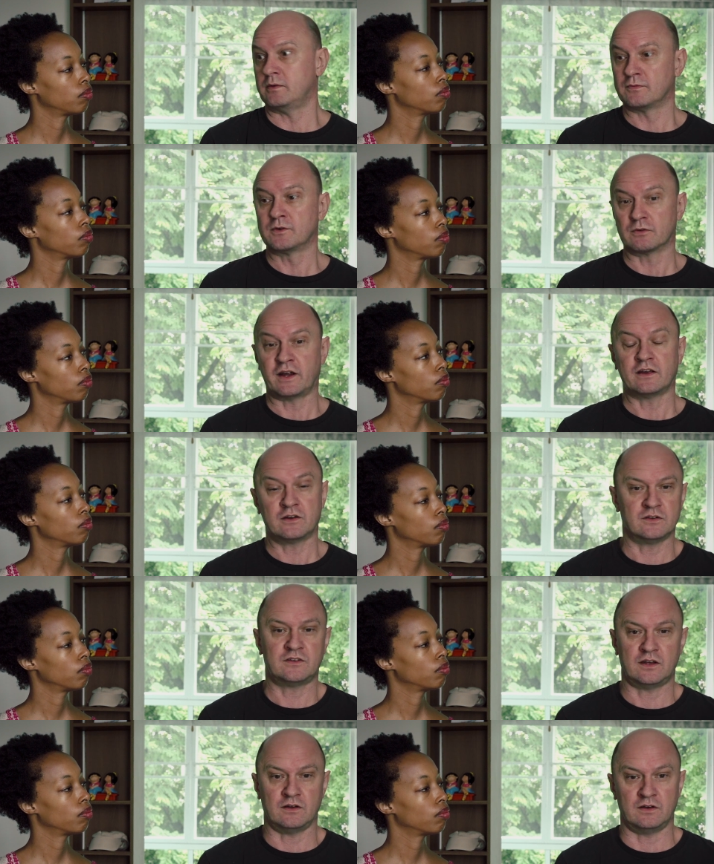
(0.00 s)
Speaker 1: with great
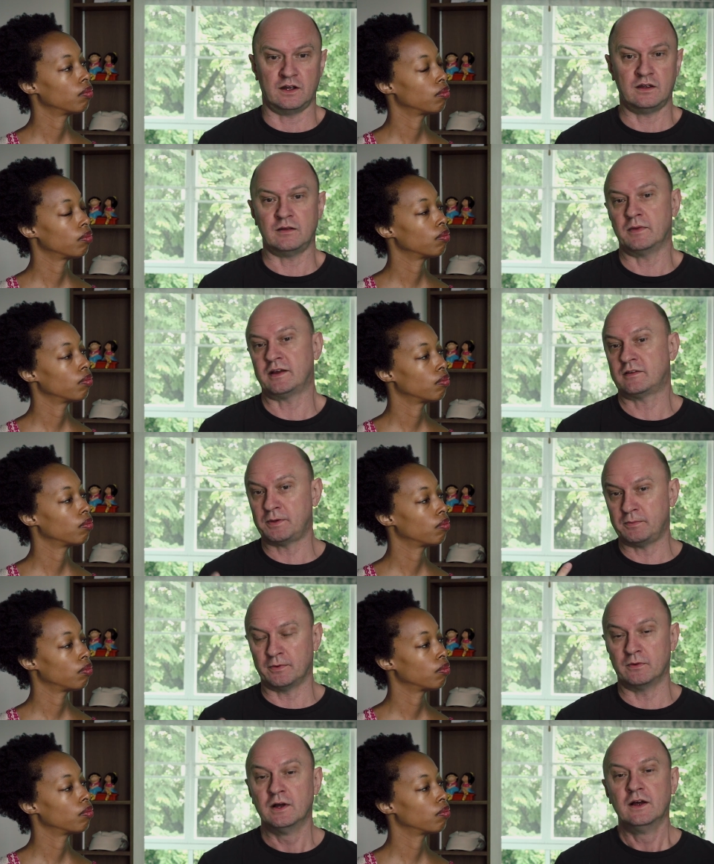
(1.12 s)
content on it. It makes
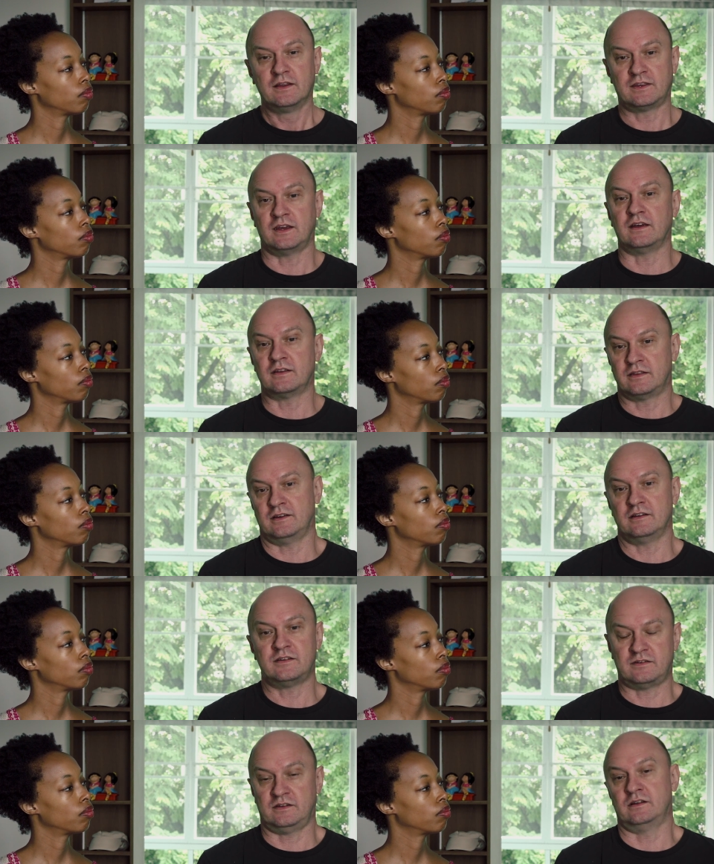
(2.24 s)
people think
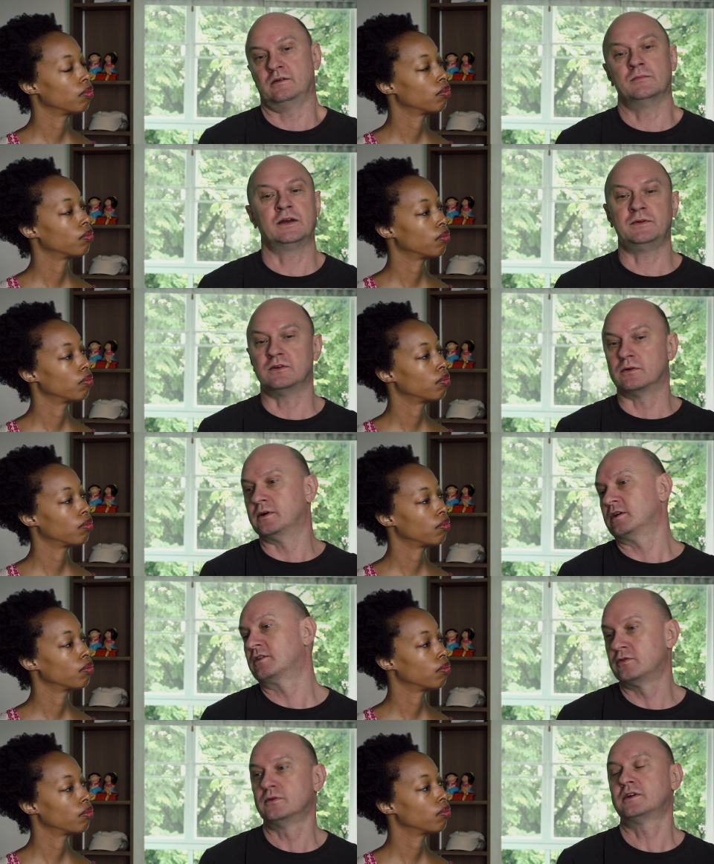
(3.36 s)
that, you know, maybe you're
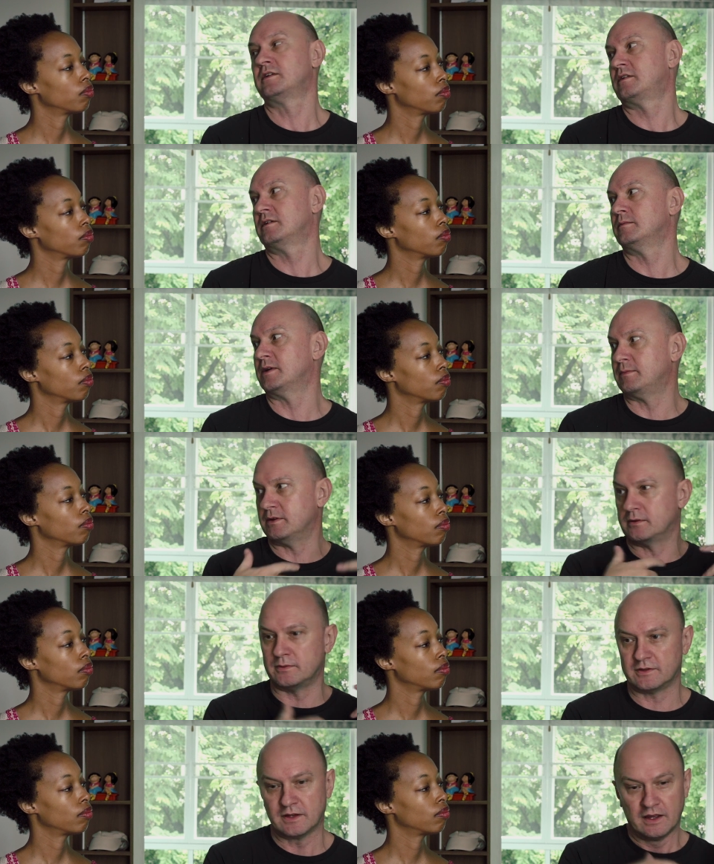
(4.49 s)
worth talking to, maybe you're
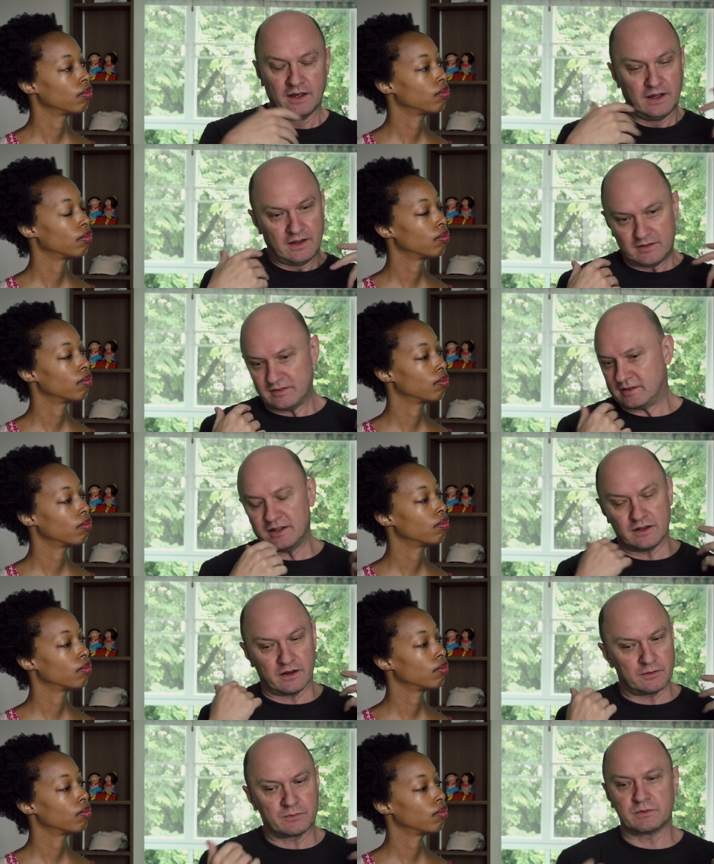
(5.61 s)
worth, you
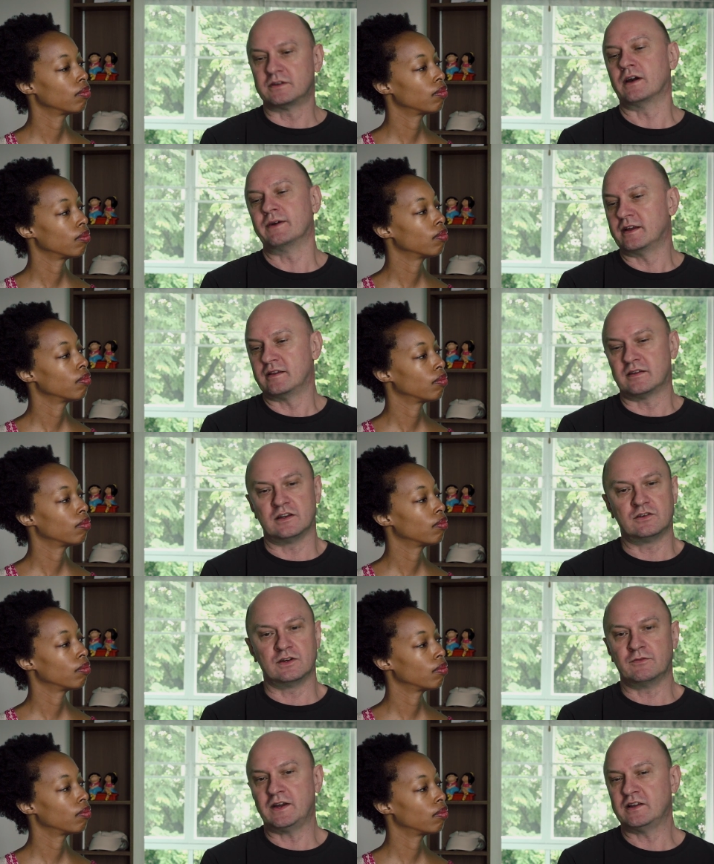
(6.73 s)
know, going into a
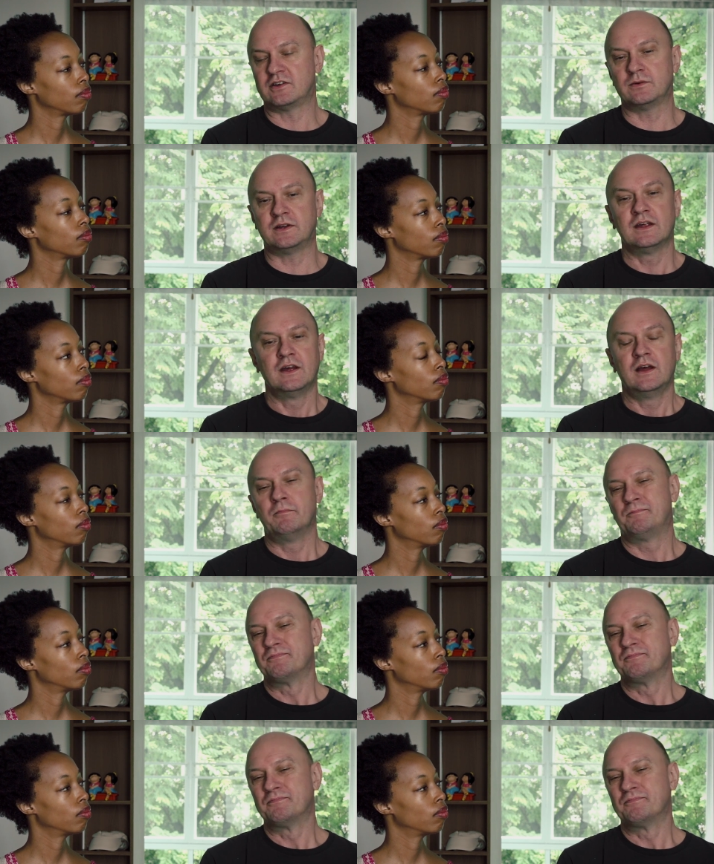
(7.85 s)
joint venture with.